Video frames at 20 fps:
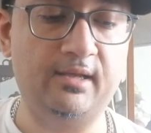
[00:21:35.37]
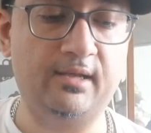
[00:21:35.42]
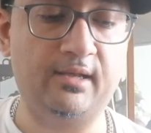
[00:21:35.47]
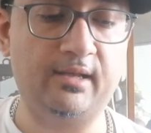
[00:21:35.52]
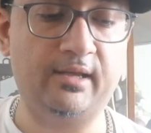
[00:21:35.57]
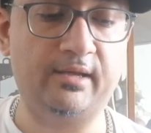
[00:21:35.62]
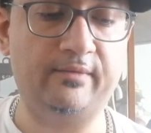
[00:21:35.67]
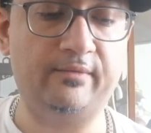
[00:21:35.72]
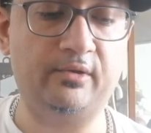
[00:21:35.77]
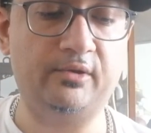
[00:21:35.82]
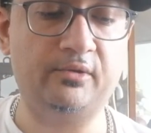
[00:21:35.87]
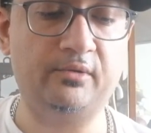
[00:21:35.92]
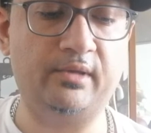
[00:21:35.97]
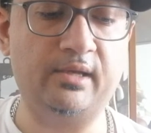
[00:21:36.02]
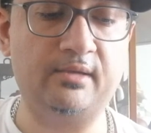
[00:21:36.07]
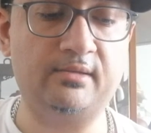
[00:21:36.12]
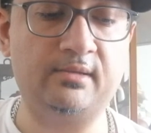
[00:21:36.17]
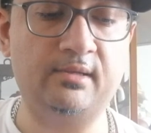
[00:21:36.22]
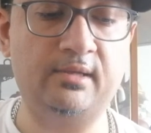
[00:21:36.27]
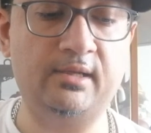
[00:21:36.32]
Like for
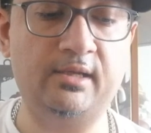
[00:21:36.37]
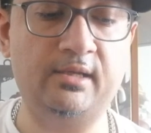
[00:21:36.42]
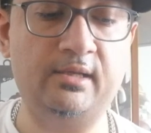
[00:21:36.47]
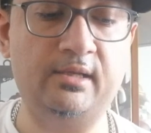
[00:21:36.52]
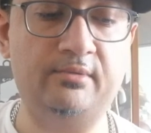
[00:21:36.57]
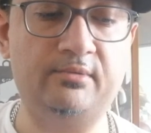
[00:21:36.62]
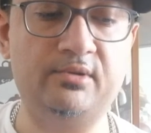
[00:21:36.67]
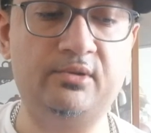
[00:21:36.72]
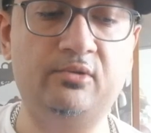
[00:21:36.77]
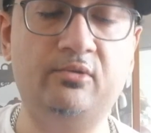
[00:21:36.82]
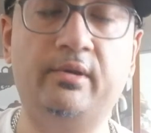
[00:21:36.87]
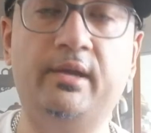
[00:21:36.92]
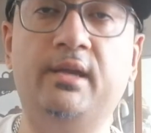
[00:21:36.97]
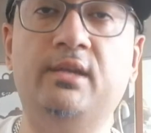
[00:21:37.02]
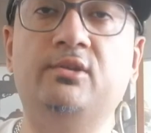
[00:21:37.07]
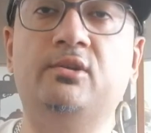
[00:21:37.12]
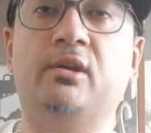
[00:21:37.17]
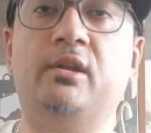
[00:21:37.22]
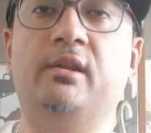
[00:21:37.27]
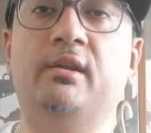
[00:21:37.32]
2010, there was no
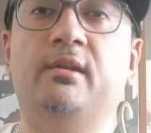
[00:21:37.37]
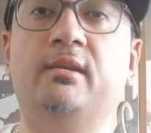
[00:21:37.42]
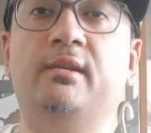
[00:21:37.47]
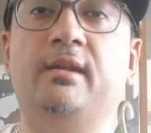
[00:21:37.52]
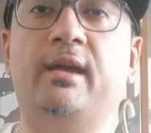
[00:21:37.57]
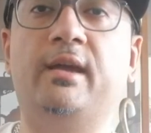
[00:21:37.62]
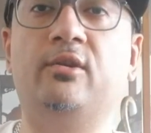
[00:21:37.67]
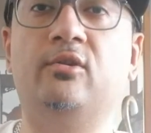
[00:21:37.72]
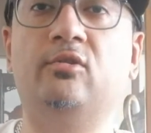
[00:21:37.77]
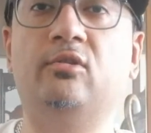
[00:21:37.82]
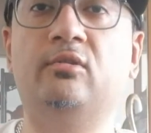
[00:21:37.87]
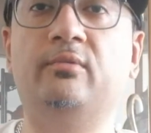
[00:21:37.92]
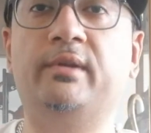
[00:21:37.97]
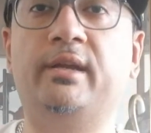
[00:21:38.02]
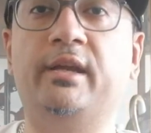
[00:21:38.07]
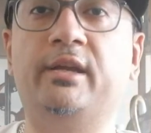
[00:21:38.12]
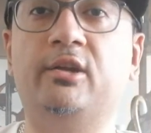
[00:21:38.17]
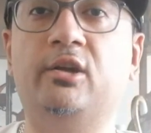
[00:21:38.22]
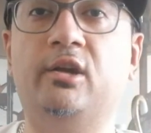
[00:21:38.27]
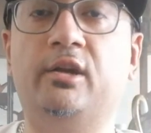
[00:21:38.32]
age on it at all when
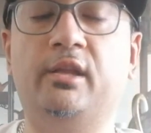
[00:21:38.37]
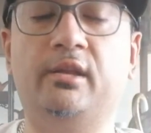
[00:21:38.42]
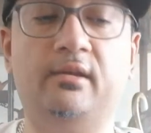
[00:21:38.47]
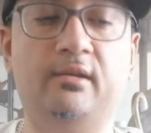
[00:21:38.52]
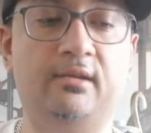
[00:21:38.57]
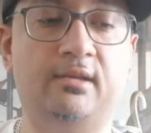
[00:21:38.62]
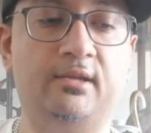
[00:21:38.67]
I got it